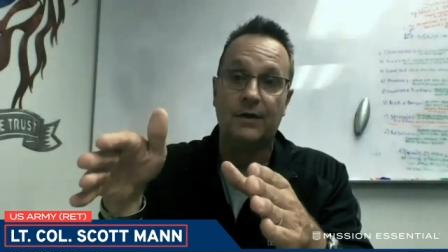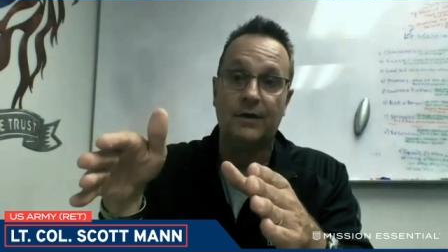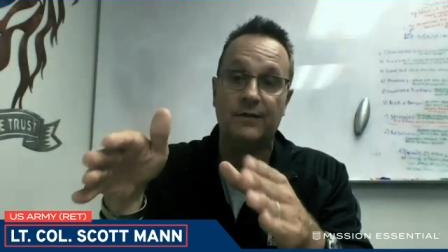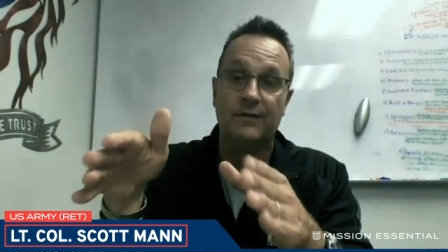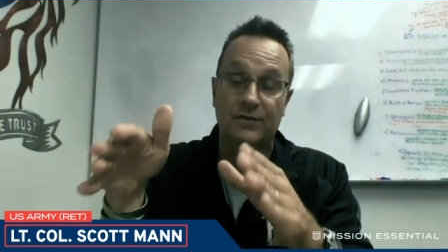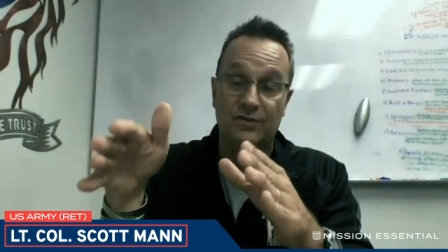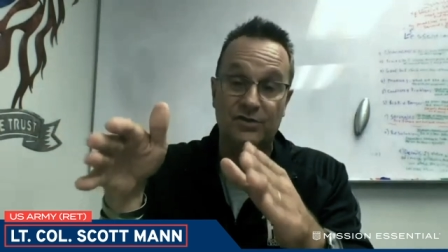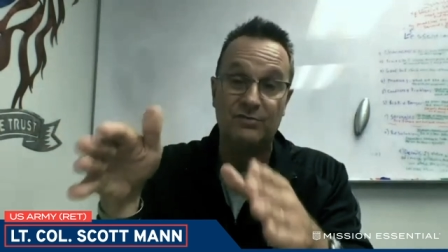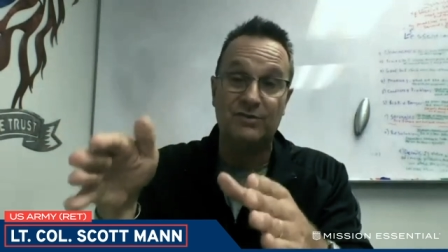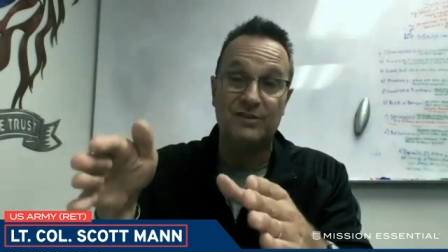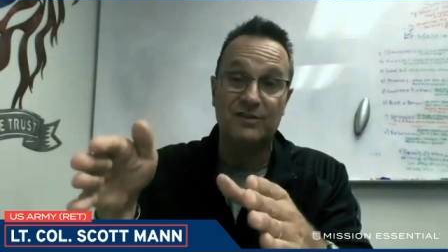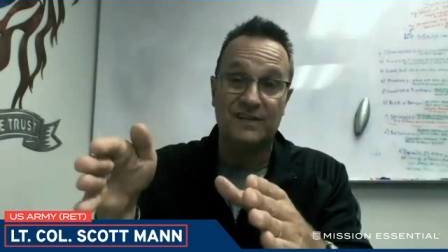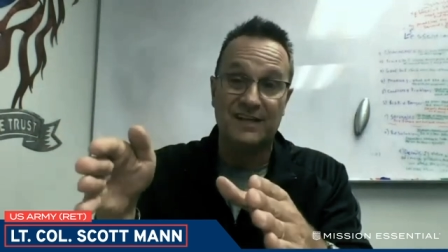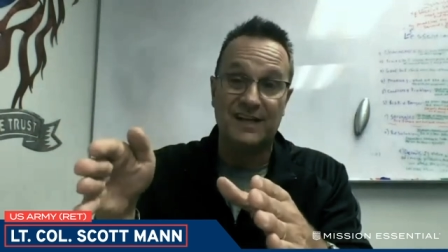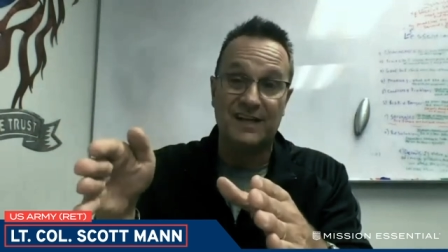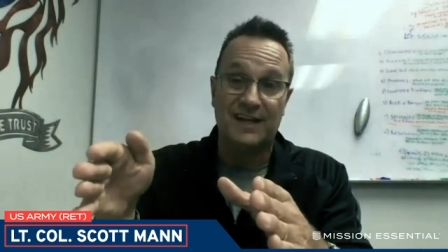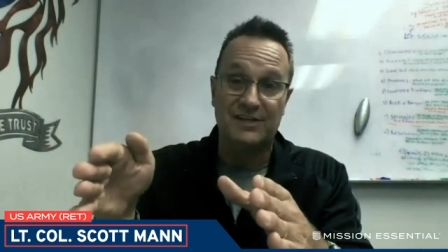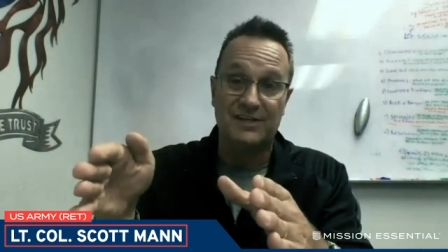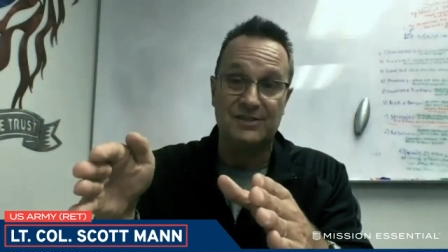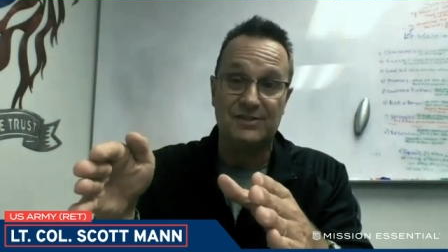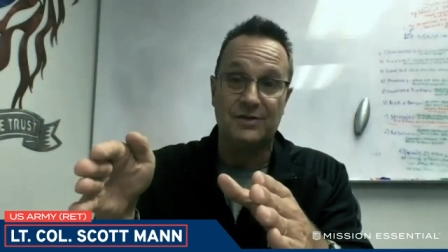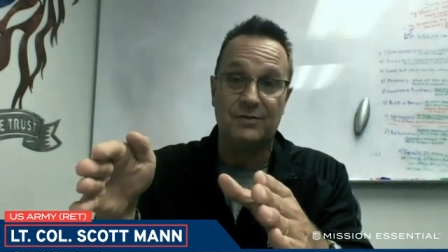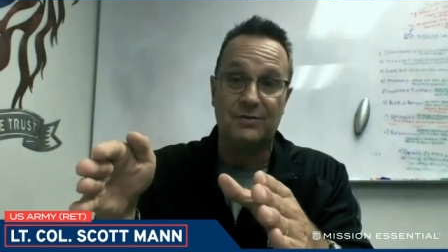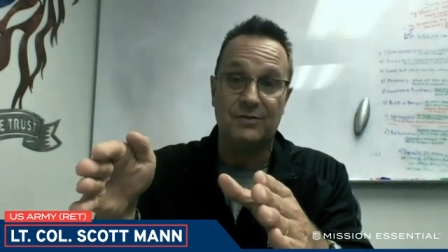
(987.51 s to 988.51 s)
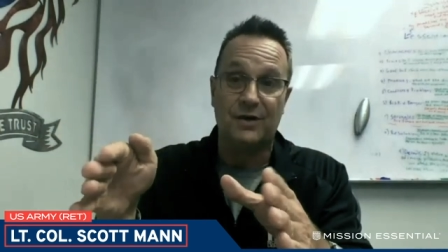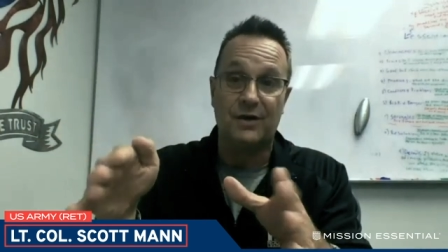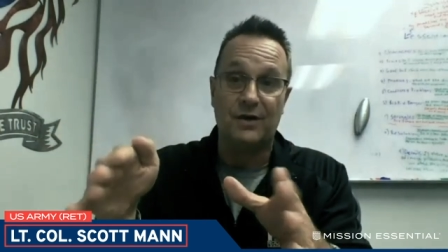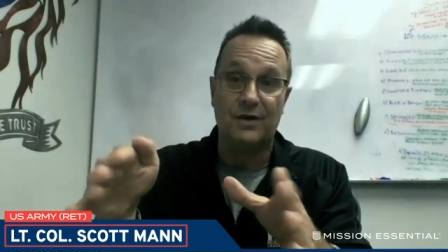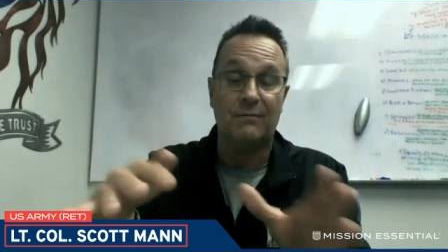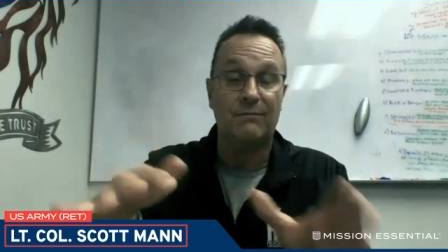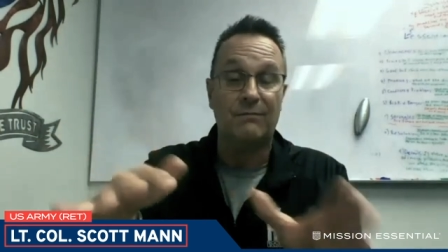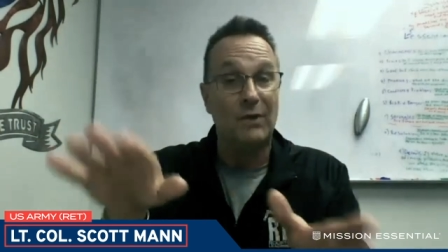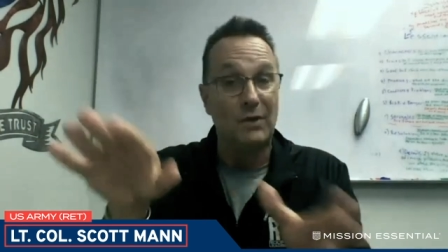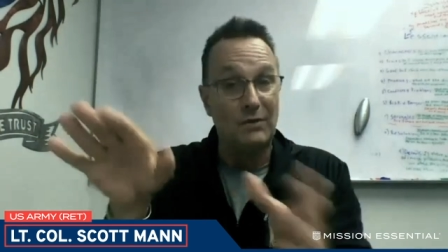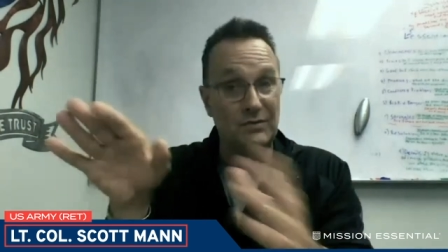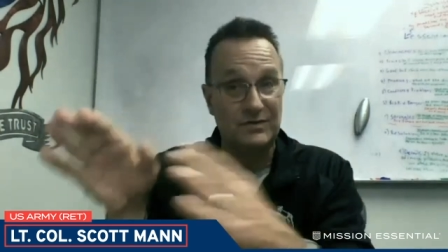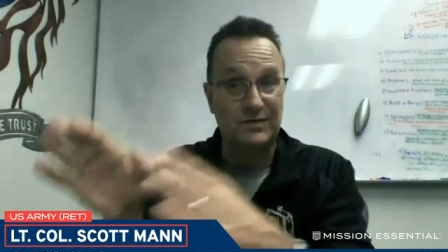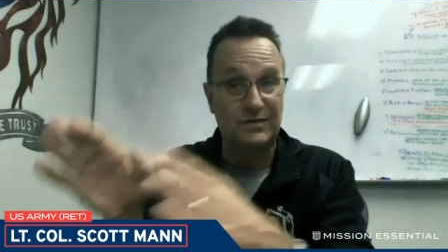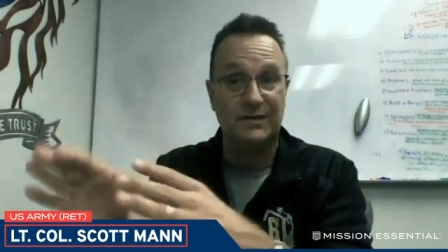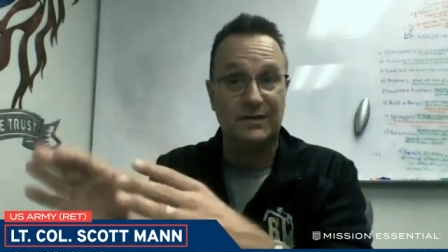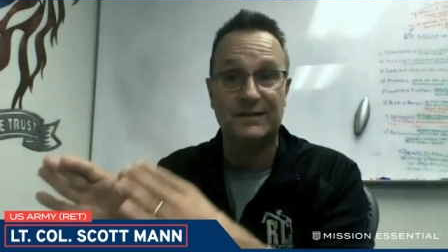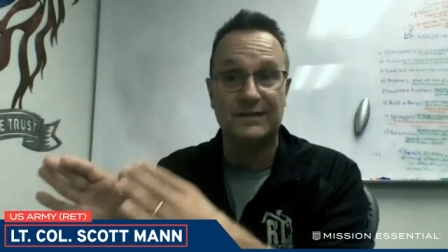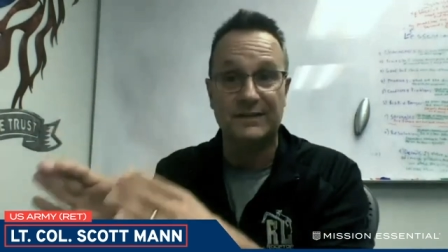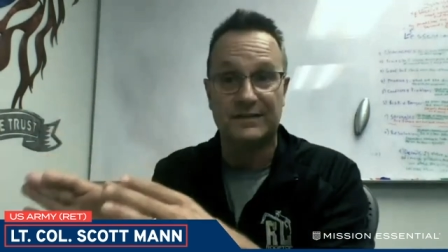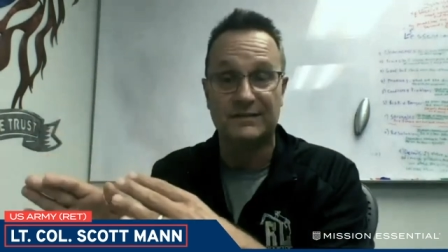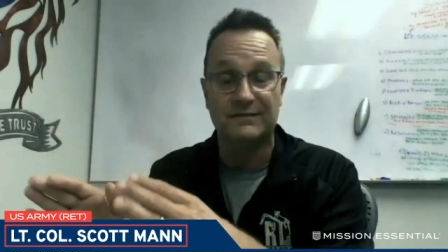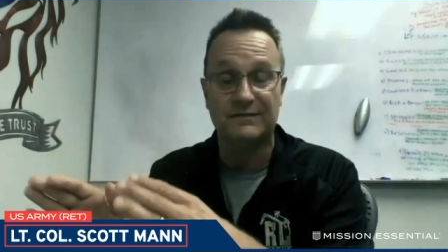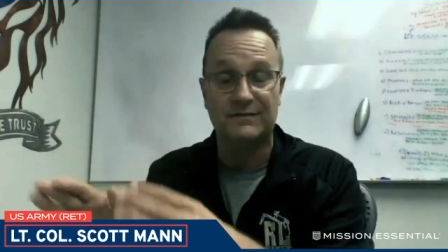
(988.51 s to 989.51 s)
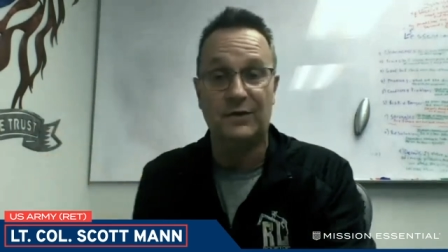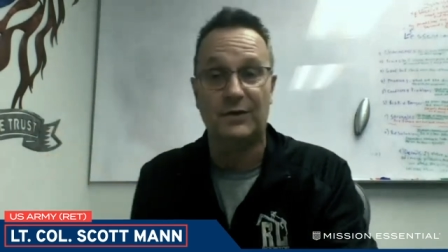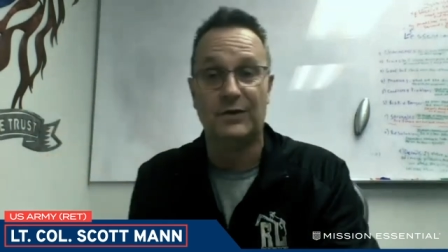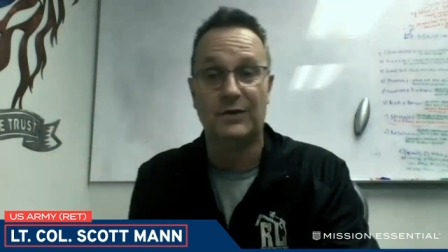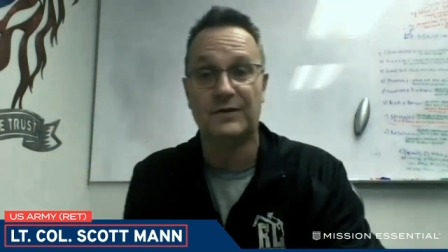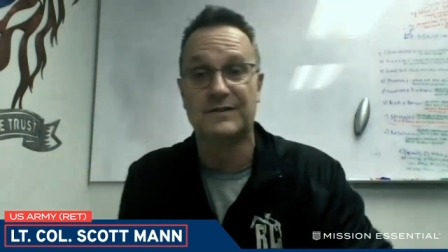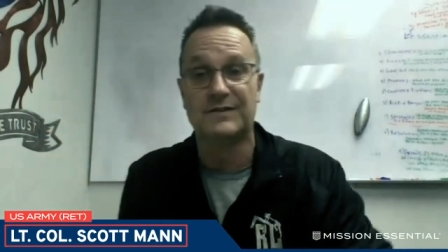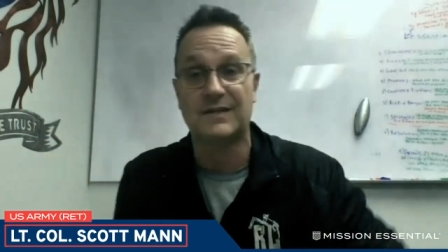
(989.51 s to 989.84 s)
in the human connection realm mostly in the civilian